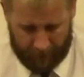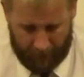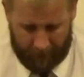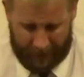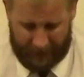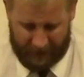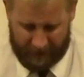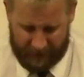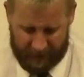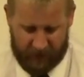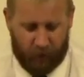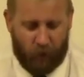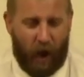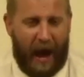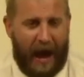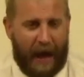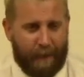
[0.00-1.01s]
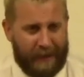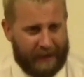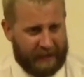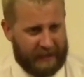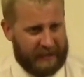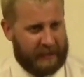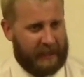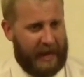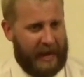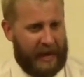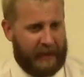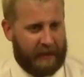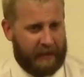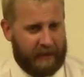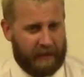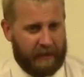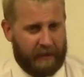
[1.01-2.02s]
He's describing this
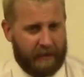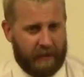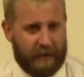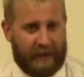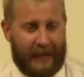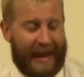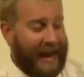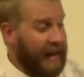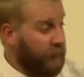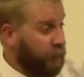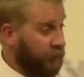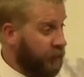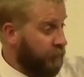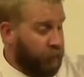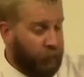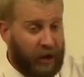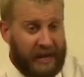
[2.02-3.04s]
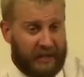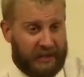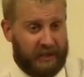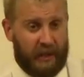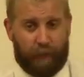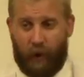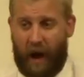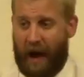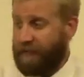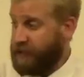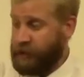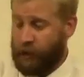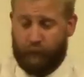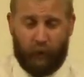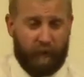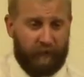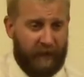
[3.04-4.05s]
land, the land where the priests and the prophets
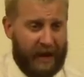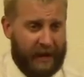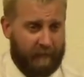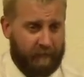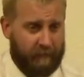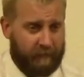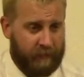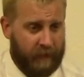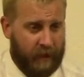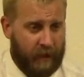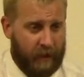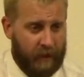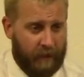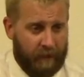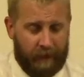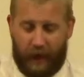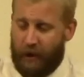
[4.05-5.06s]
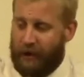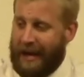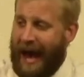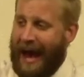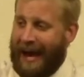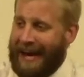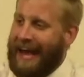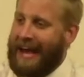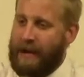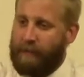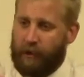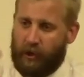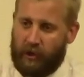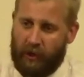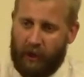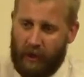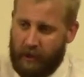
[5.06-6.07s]
are profane. They're not
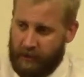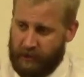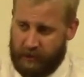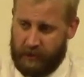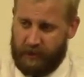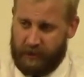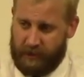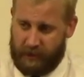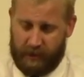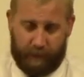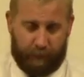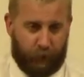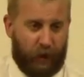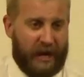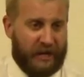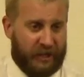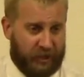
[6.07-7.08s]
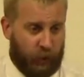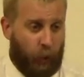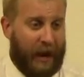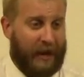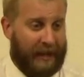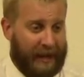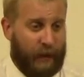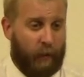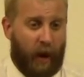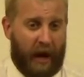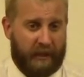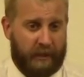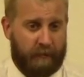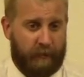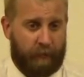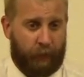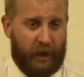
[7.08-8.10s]
able to, to preach the way that he wants
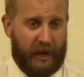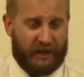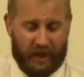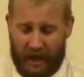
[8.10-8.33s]
them to preach.